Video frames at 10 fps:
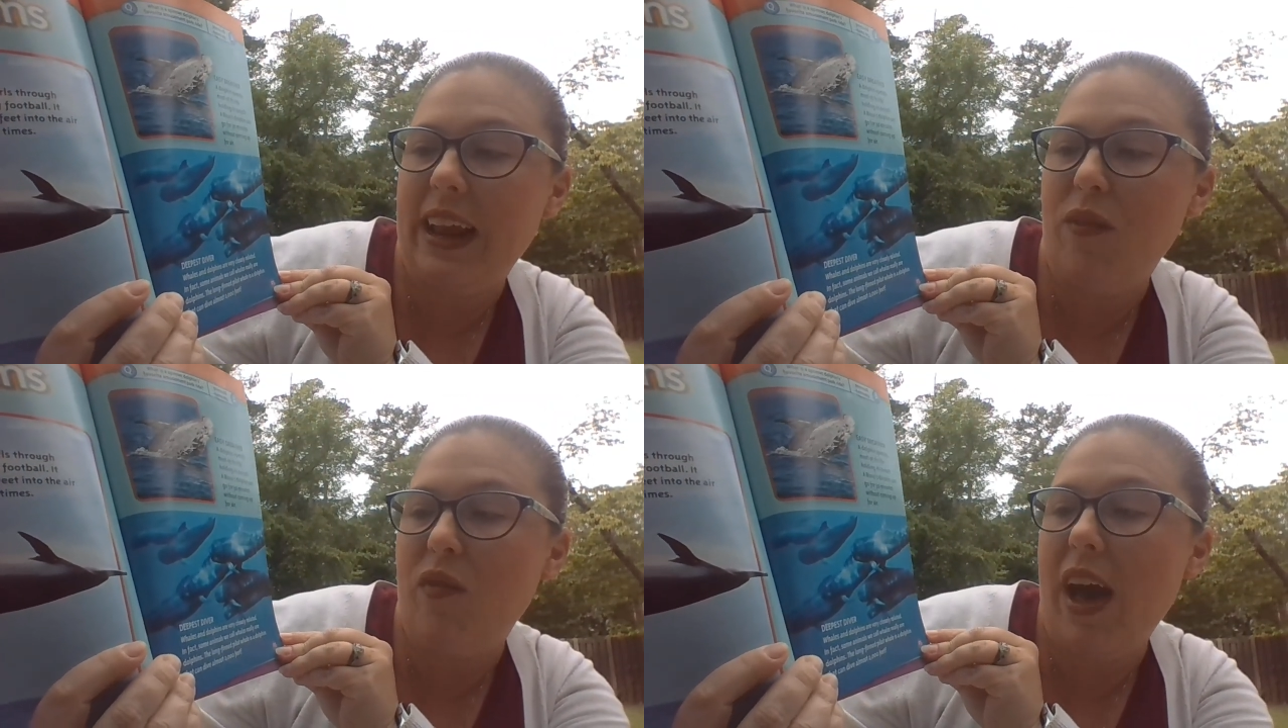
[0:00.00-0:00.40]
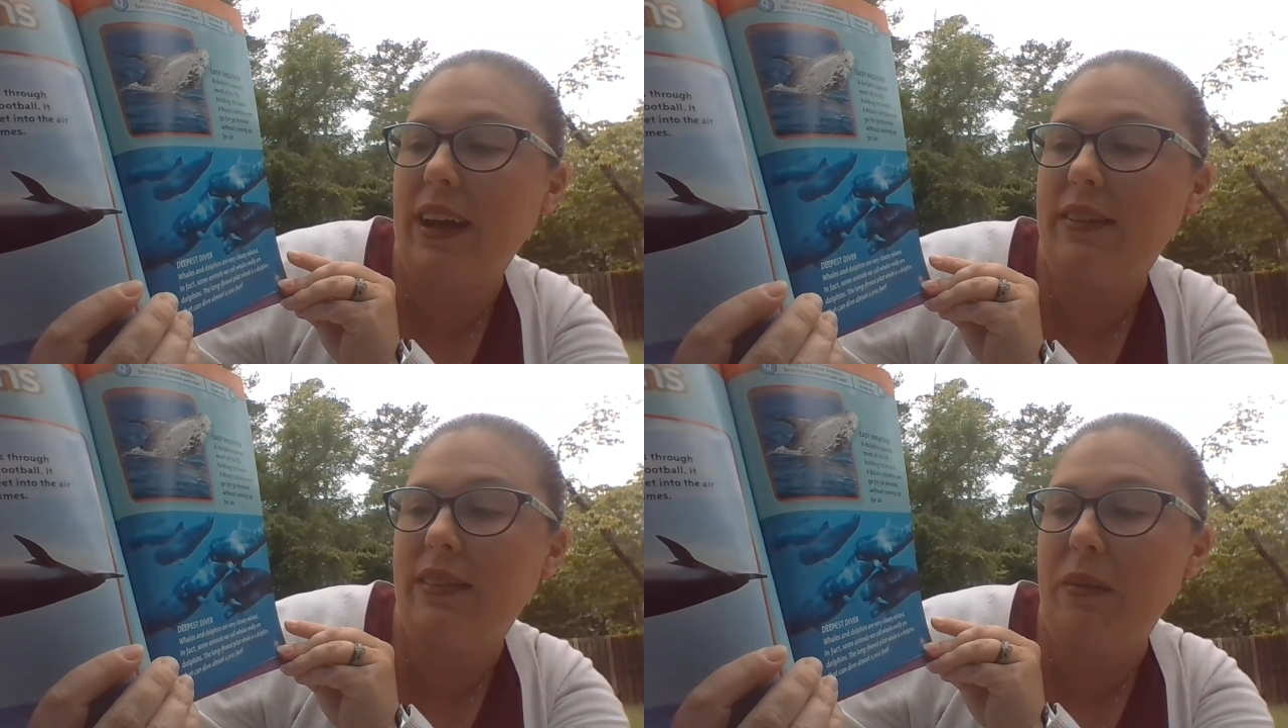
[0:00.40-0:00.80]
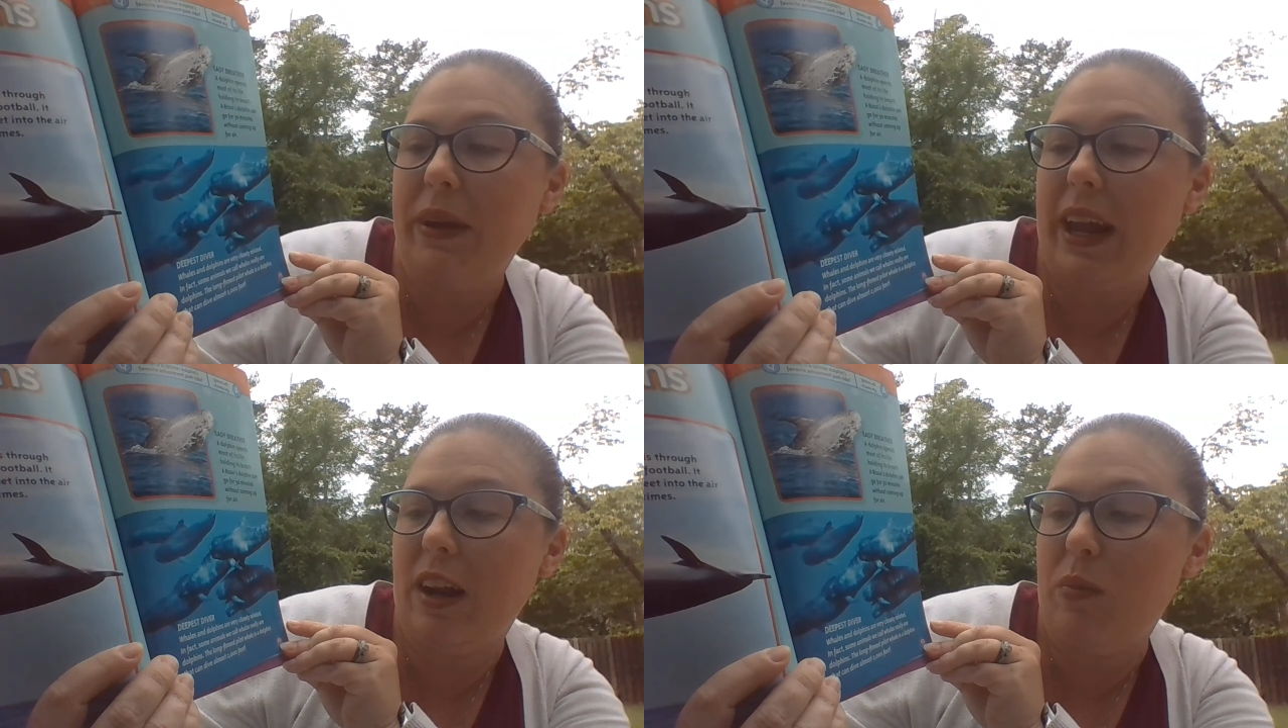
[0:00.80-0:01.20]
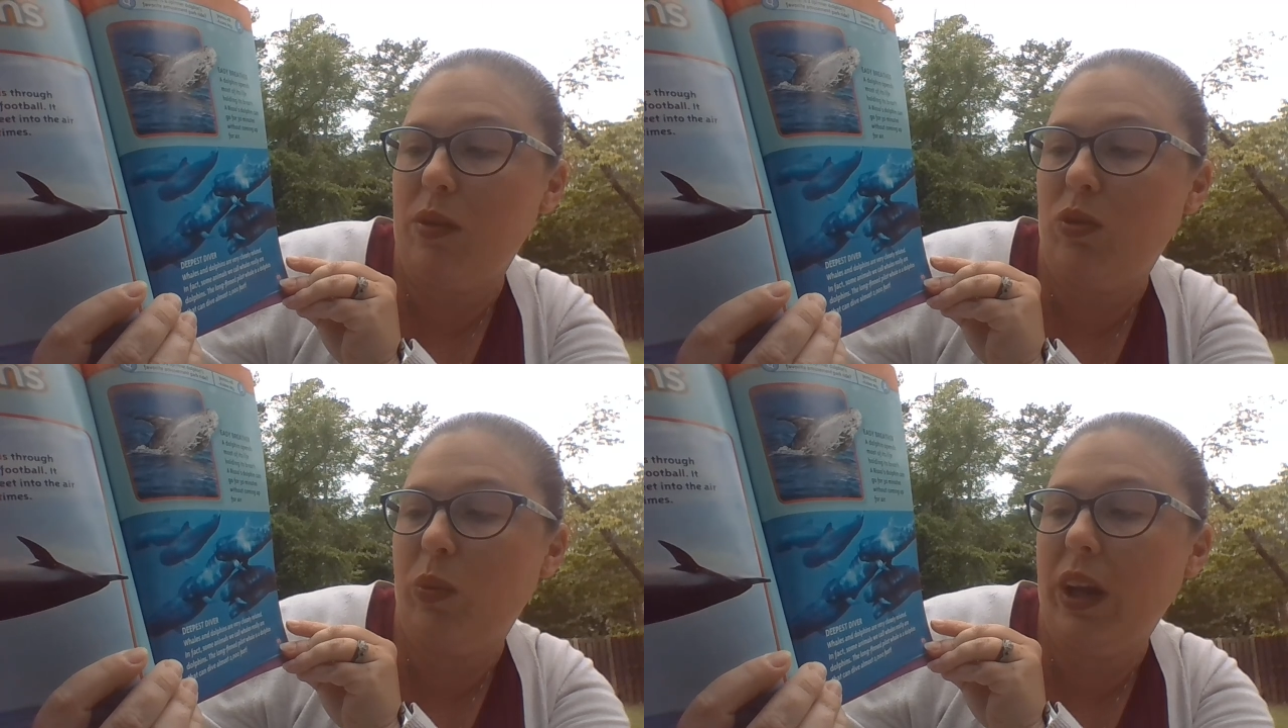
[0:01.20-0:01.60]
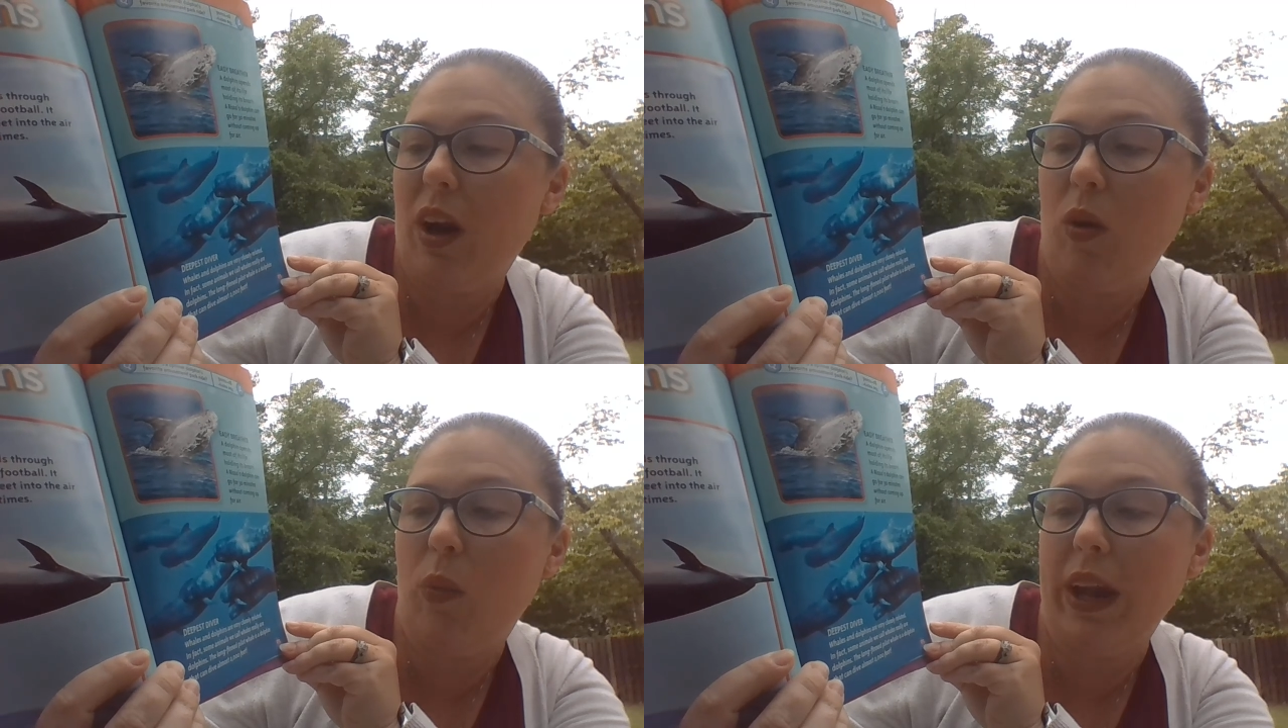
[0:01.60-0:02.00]
In fact, some animals we
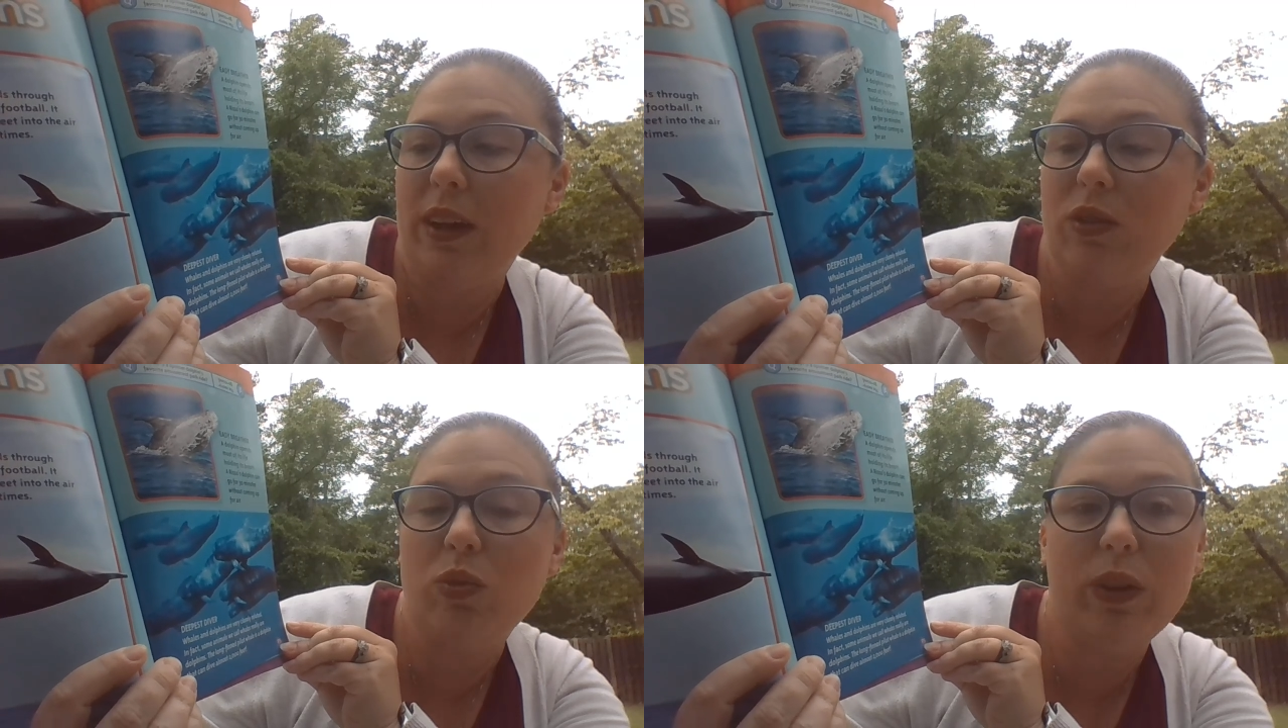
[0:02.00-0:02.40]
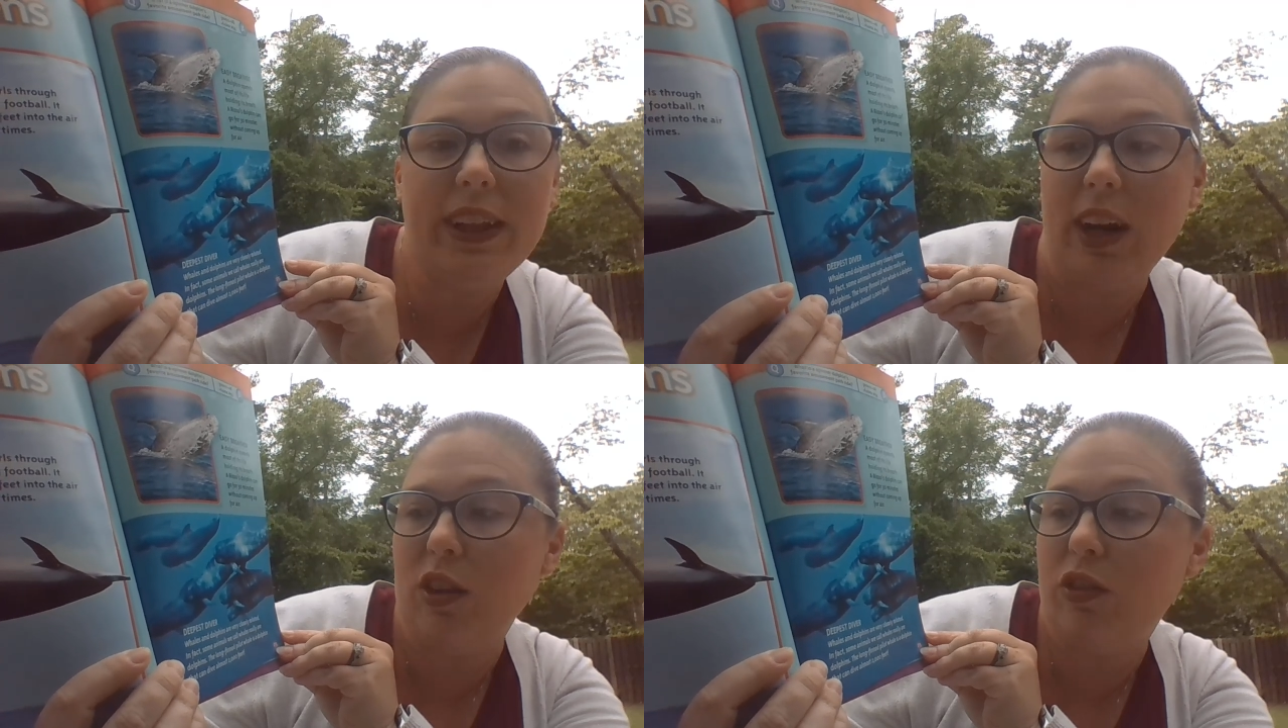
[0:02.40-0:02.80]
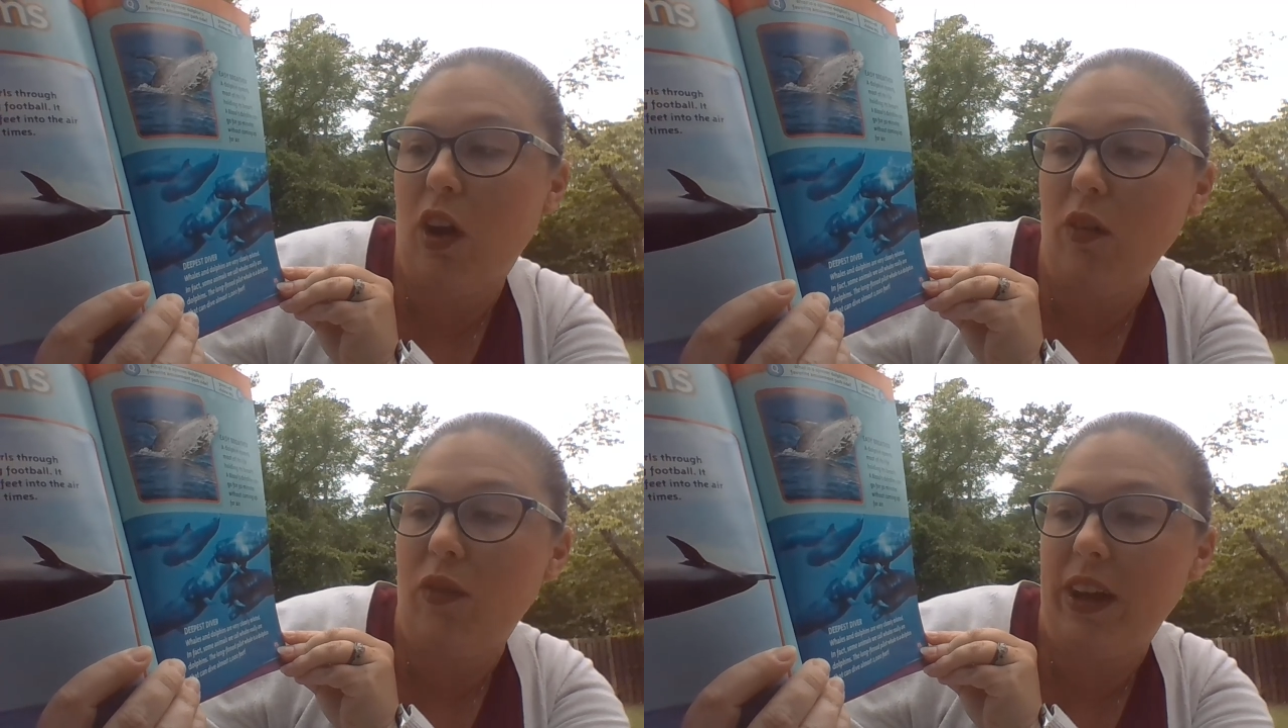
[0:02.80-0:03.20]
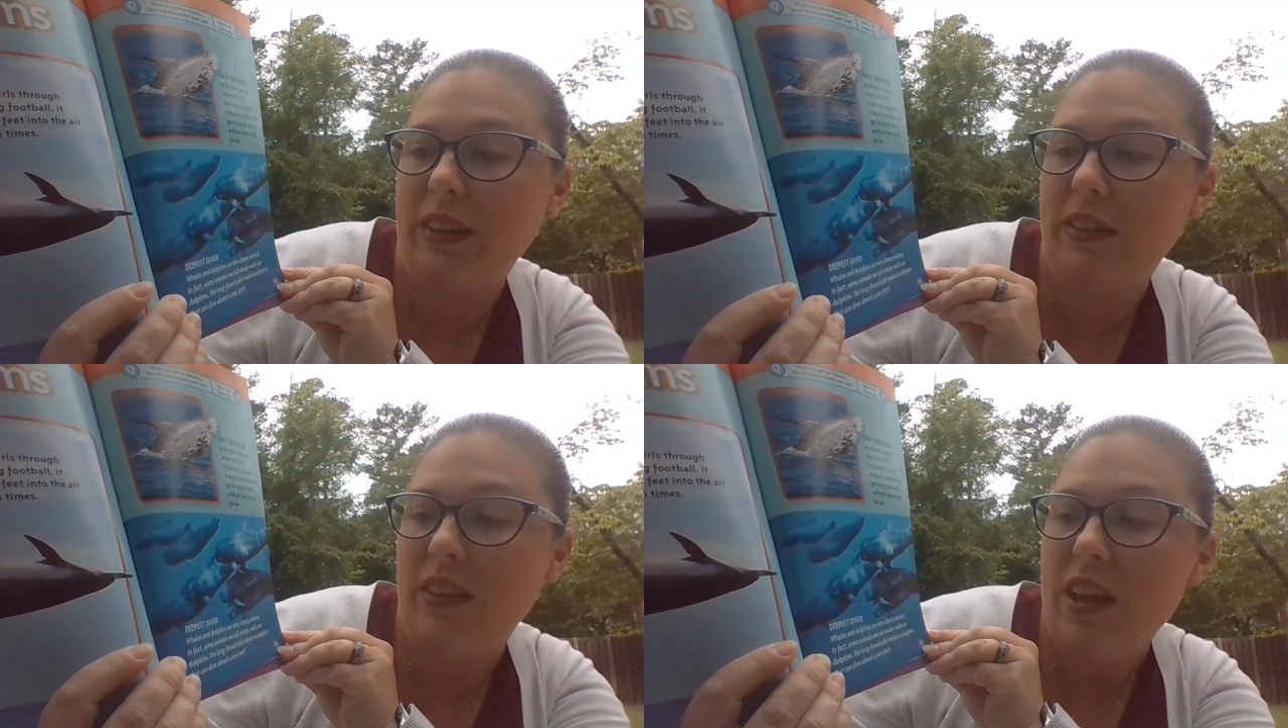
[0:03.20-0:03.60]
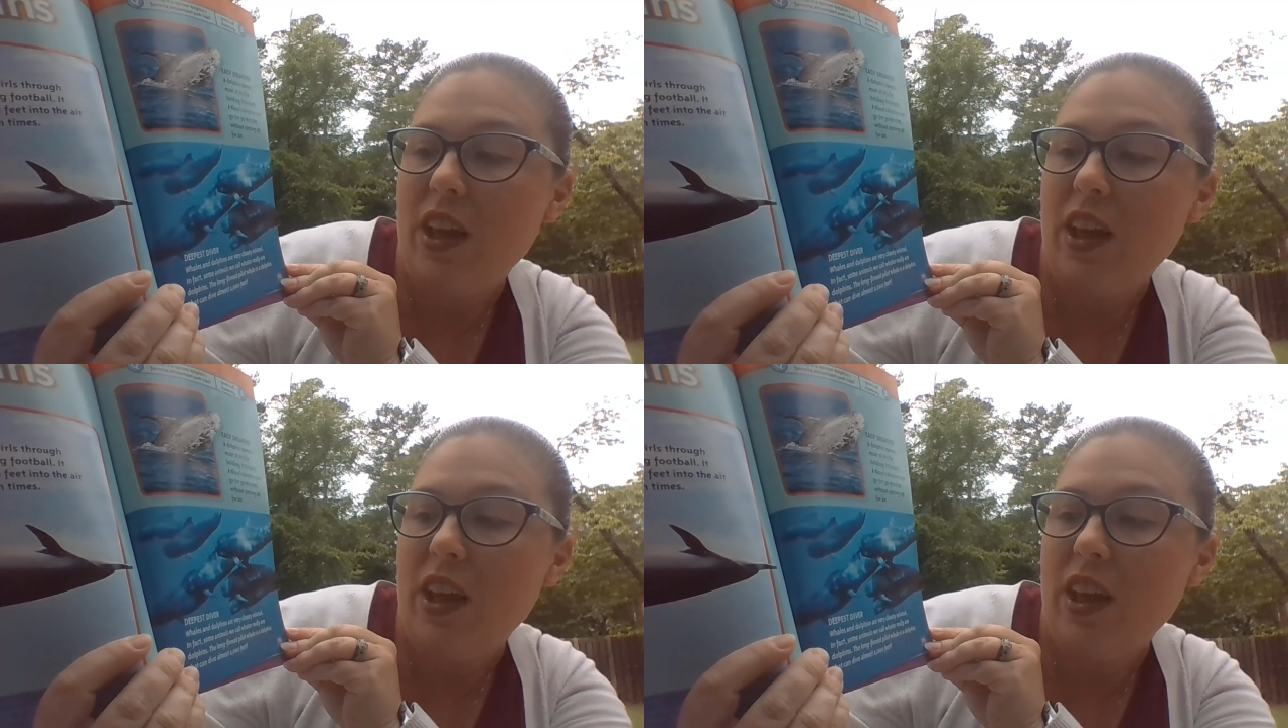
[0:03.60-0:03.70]
call whales really are dolphins.